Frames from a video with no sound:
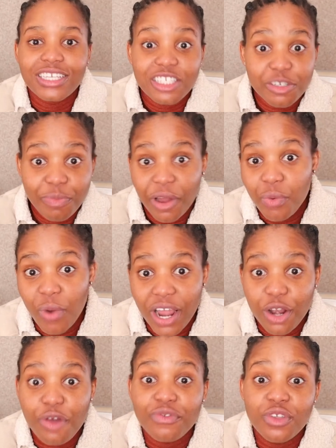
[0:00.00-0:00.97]
This is part
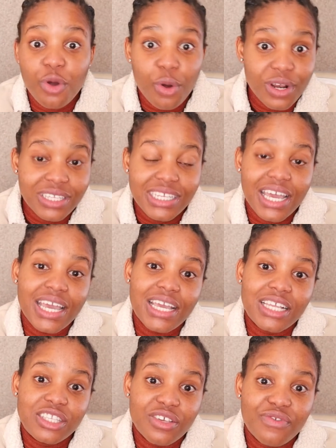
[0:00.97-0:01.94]
one of the whole
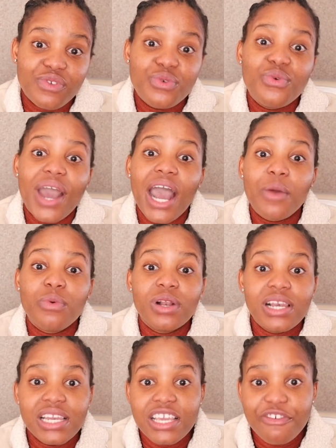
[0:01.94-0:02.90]
entire interview. I
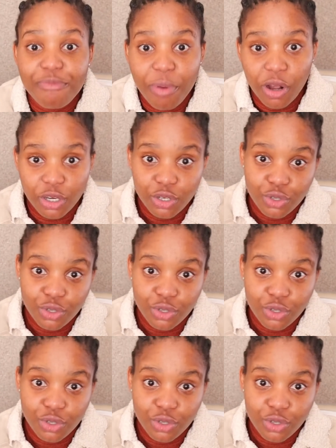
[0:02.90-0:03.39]
will leave part